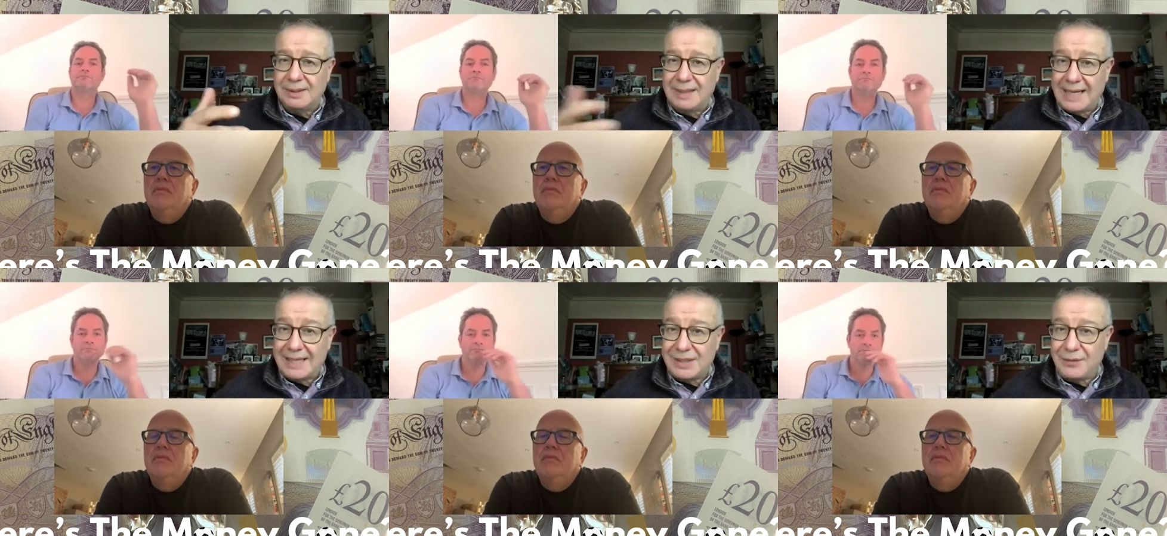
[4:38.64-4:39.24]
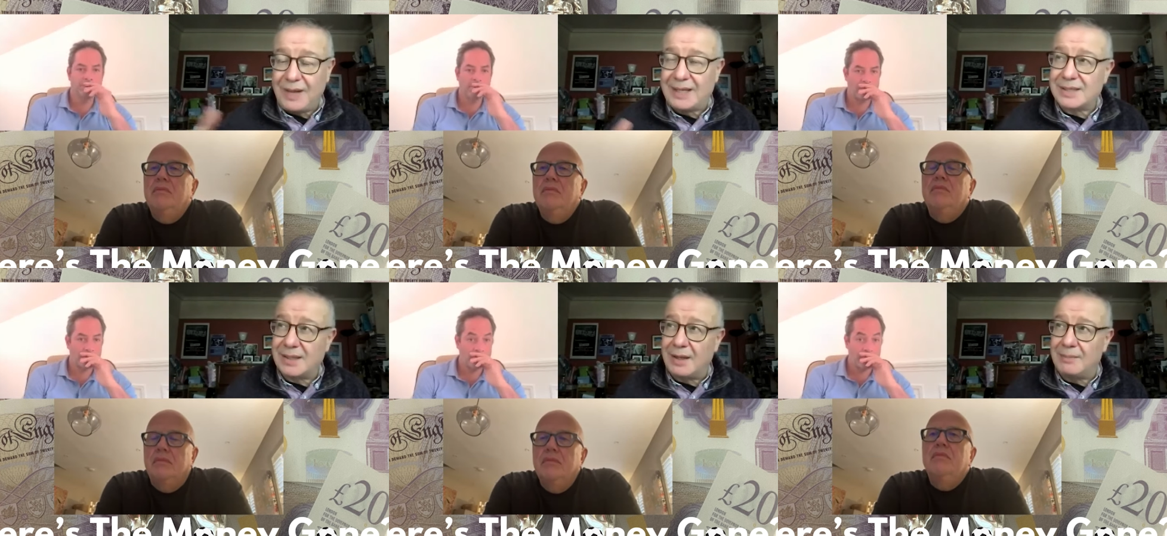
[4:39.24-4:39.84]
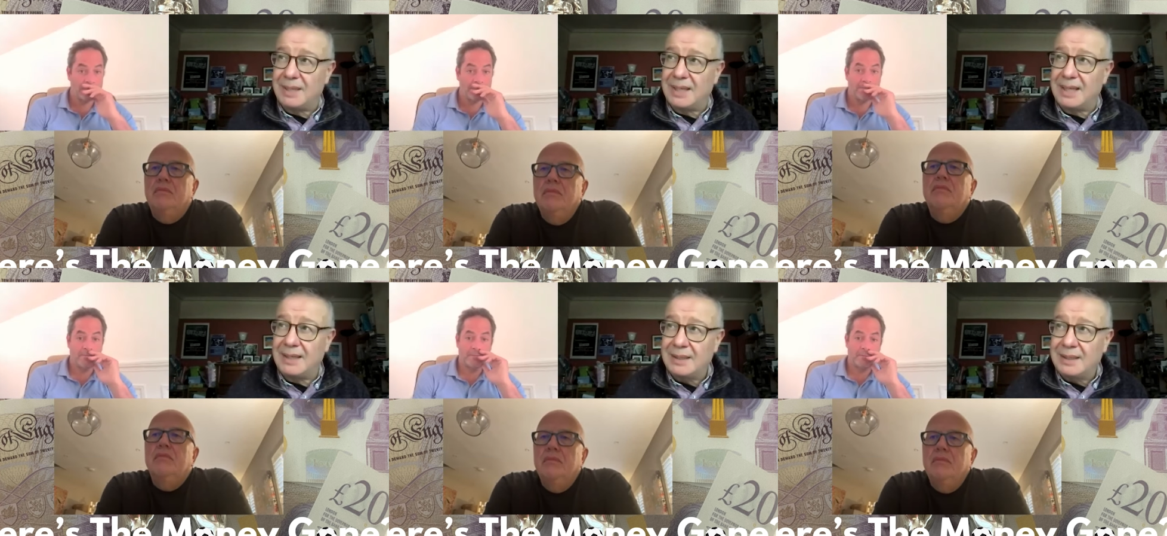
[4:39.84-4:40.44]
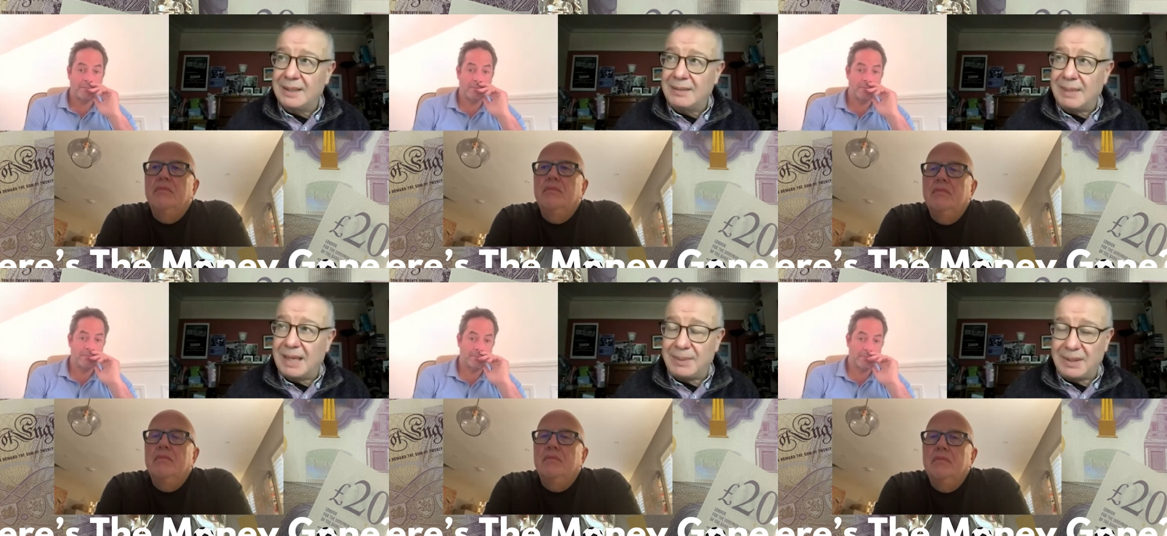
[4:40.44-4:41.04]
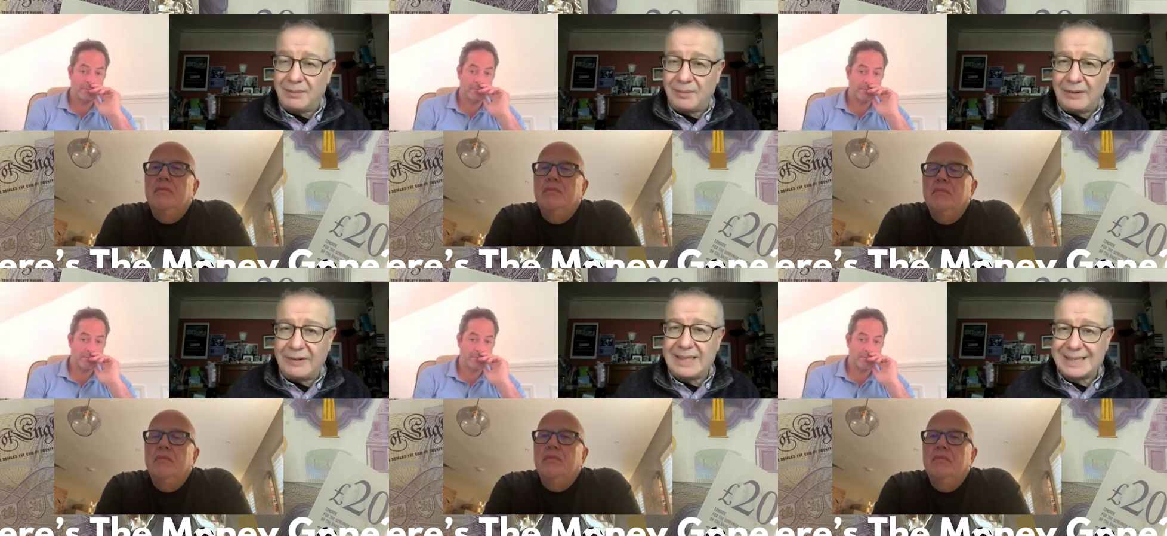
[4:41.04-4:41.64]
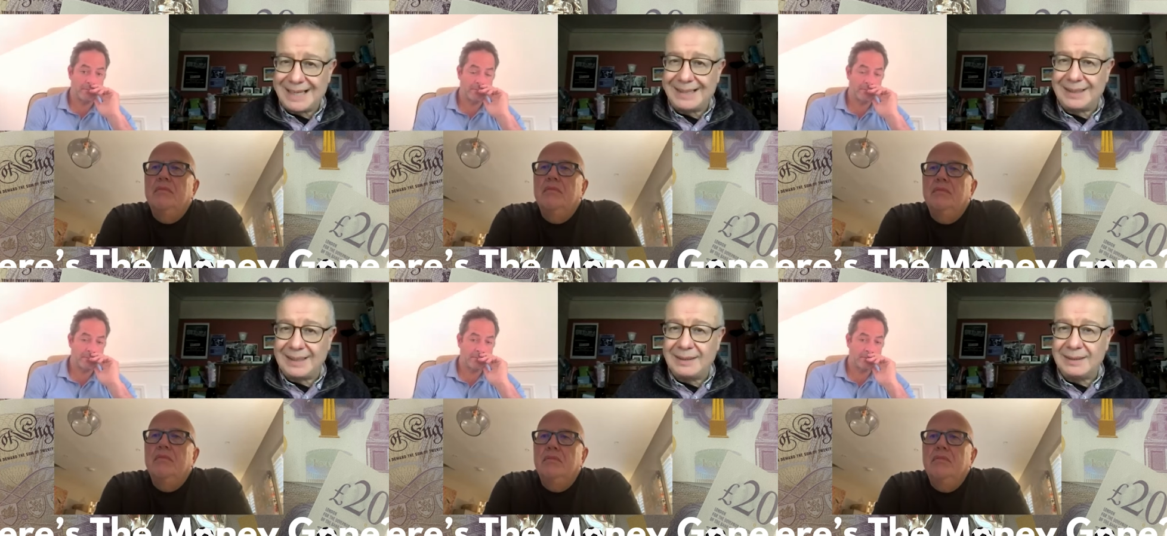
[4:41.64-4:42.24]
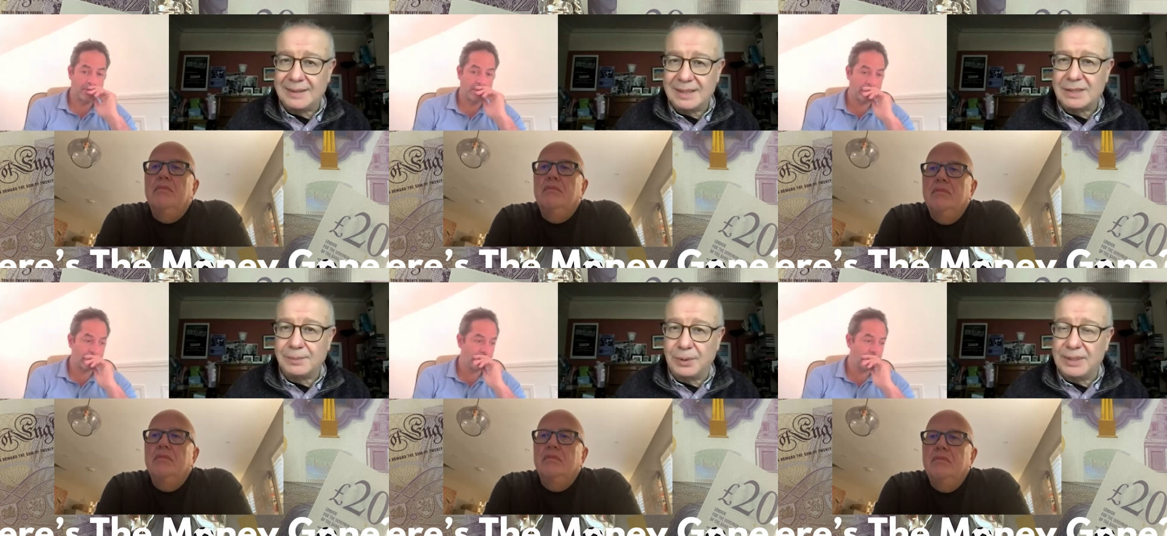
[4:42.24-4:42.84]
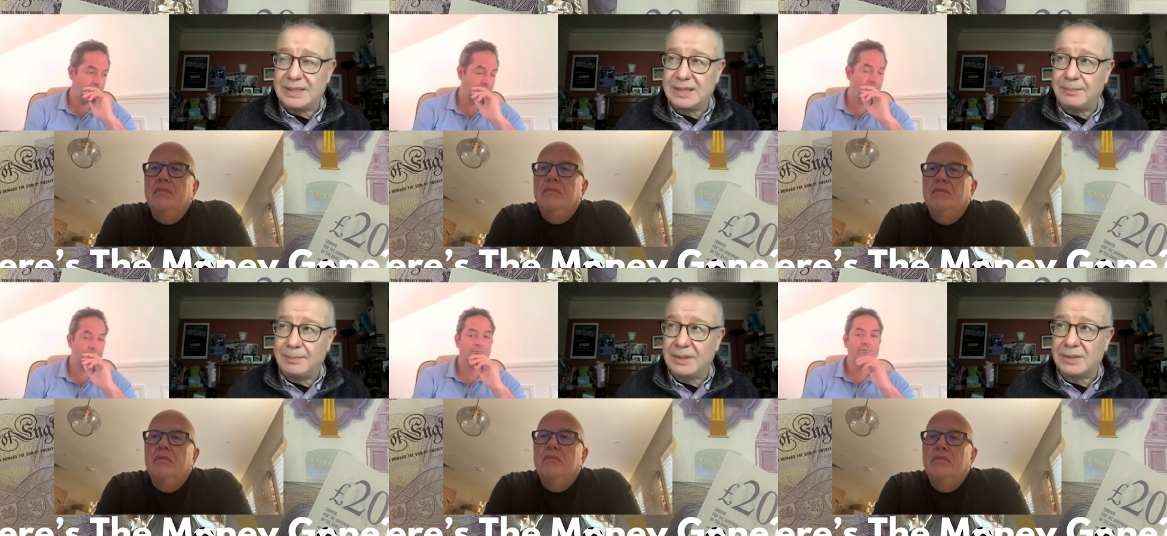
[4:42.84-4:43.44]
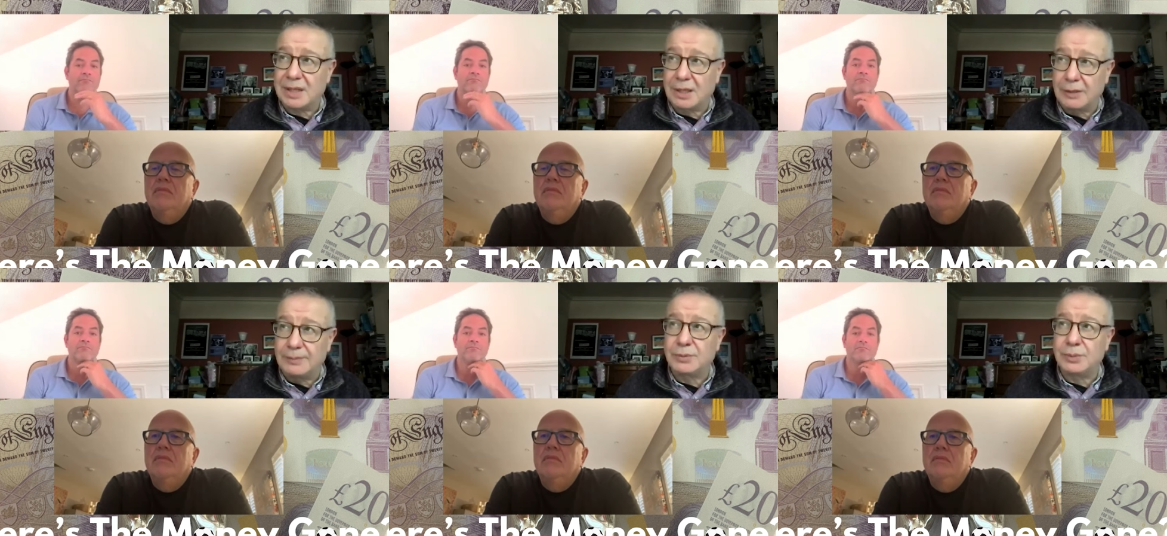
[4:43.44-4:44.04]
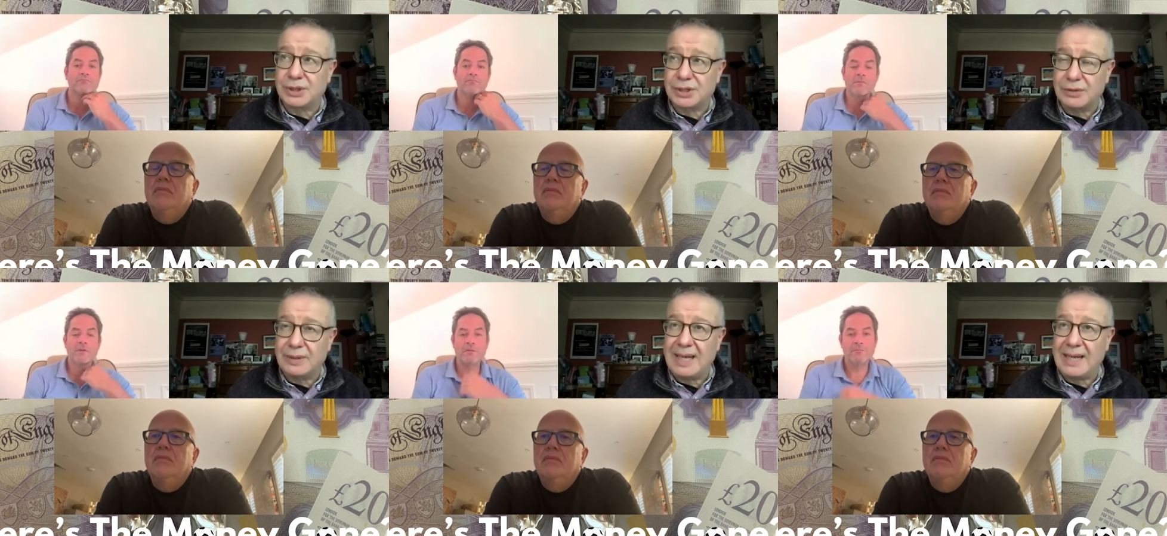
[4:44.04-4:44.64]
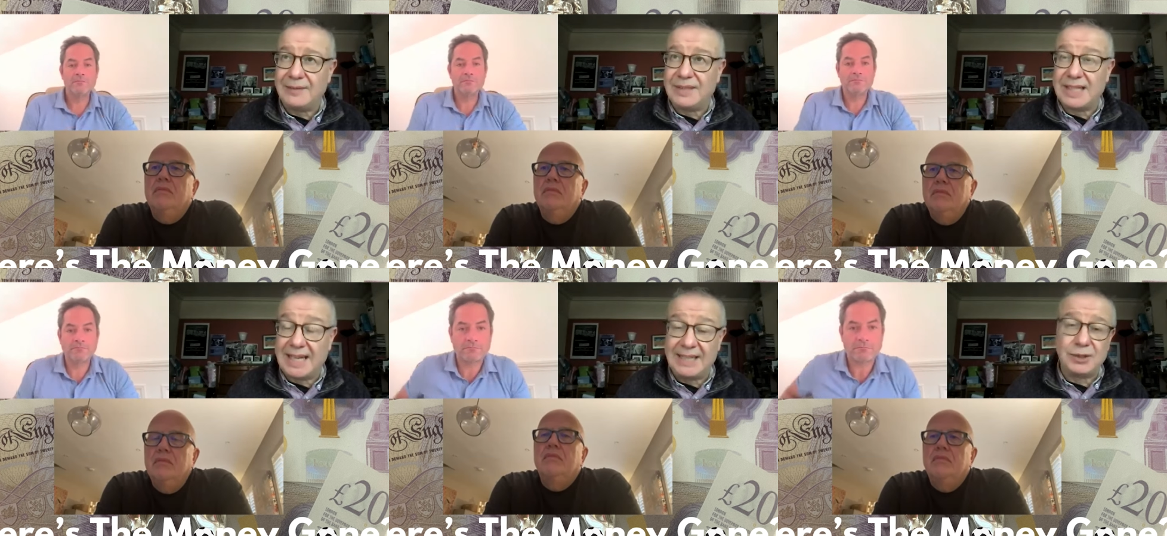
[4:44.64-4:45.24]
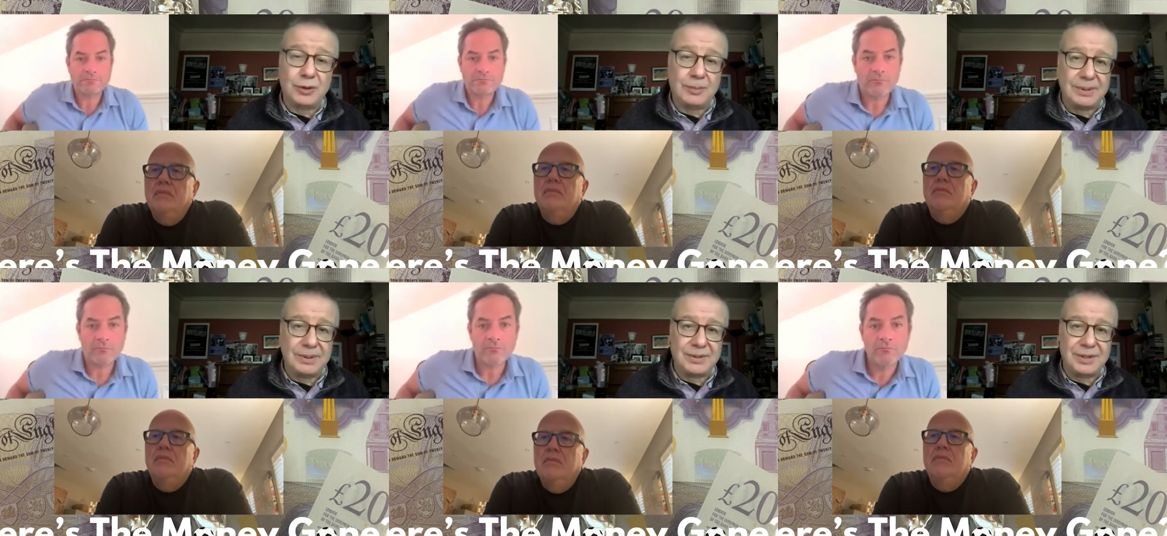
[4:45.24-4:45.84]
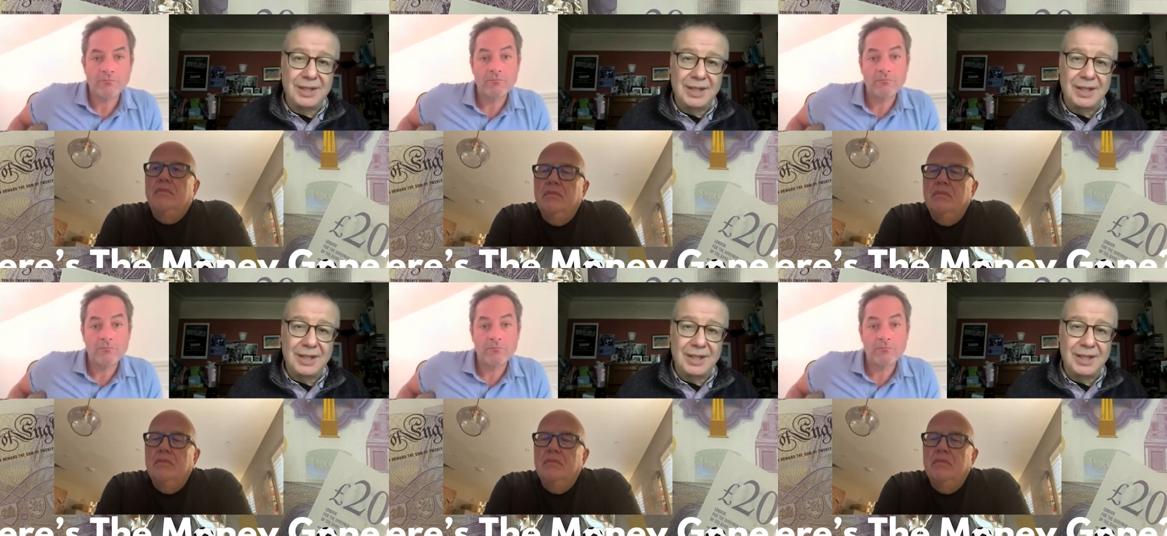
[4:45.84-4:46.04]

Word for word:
Speaker 1: legacy fans like me, may be very sadly disappointed because clubs would sooner have day trippers